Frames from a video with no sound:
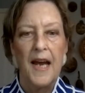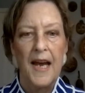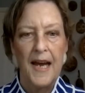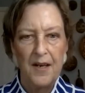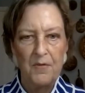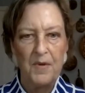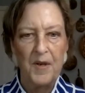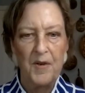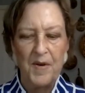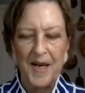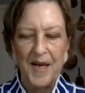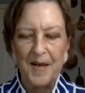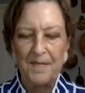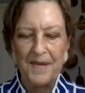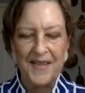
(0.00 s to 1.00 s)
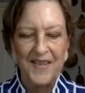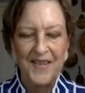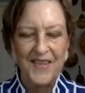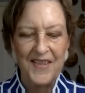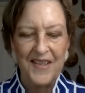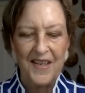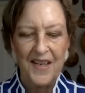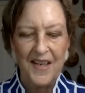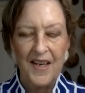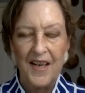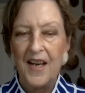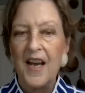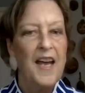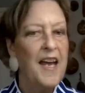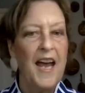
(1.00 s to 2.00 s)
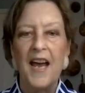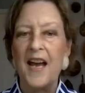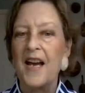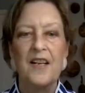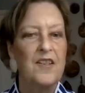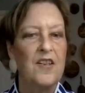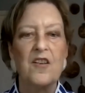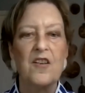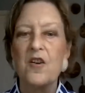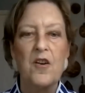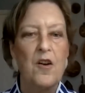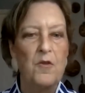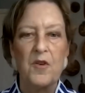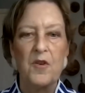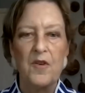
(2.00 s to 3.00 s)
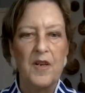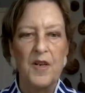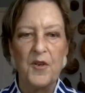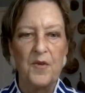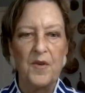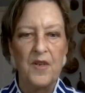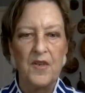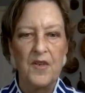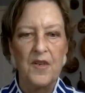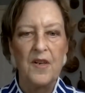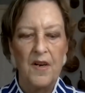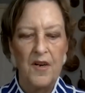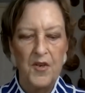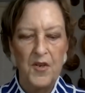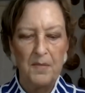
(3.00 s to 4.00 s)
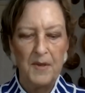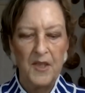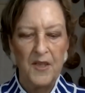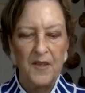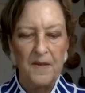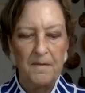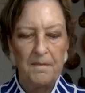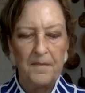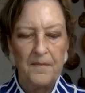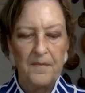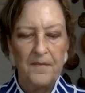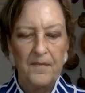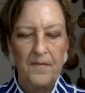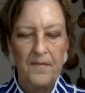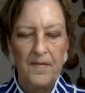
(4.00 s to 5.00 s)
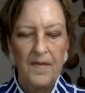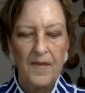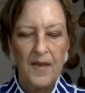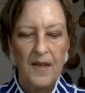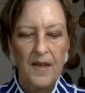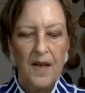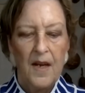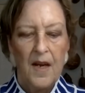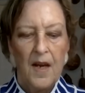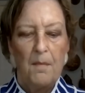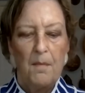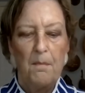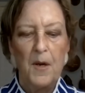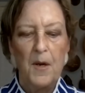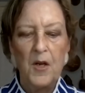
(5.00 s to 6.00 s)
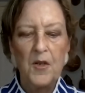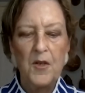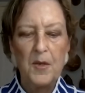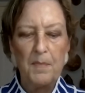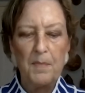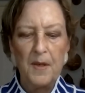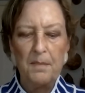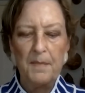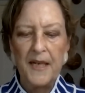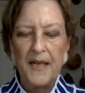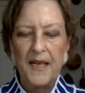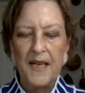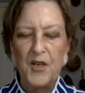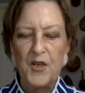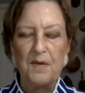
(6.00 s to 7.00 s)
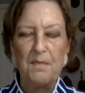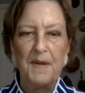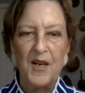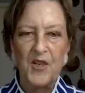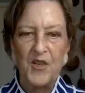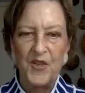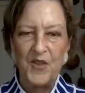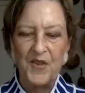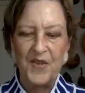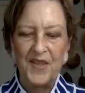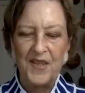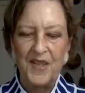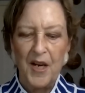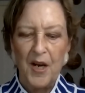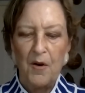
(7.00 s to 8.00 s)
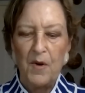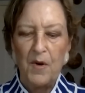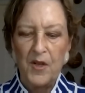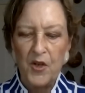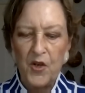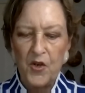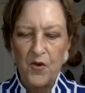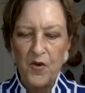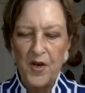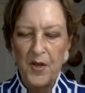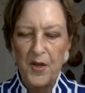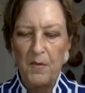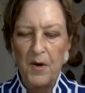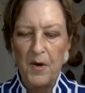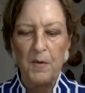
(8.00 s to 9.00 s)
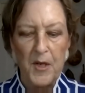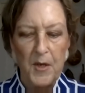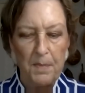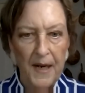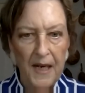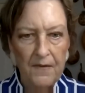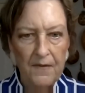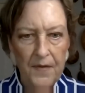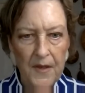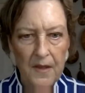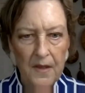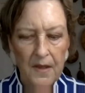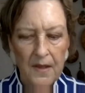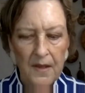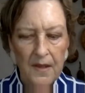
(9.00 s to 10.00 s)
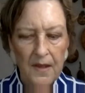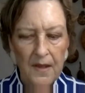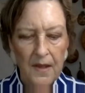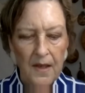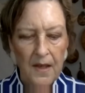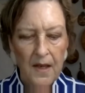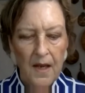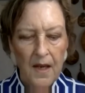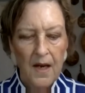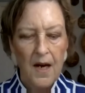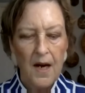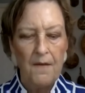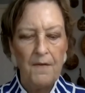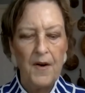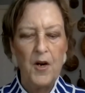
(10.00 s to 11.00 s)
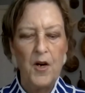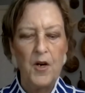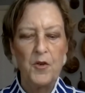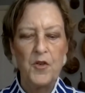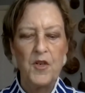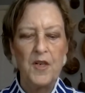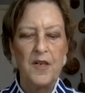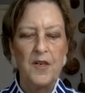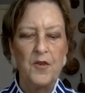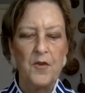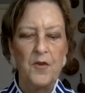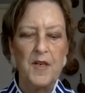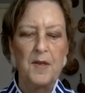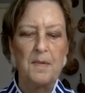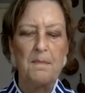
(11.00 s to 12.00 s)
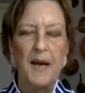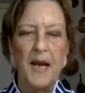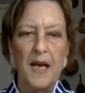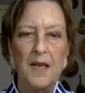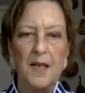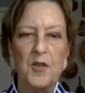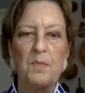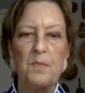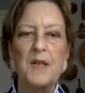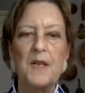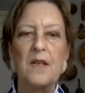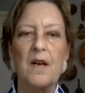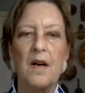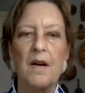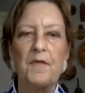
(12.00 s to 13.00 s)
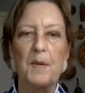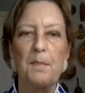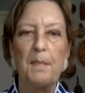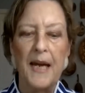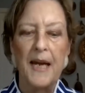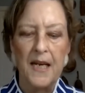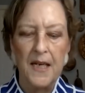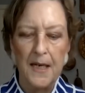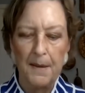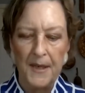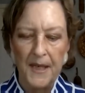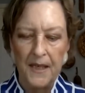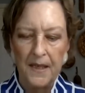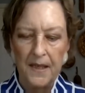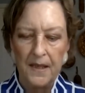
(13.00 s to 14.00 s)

and requirements. And no two countries are similar. Multiple mitigation measures will assure that we're respectful of our host country's management of the pandemic,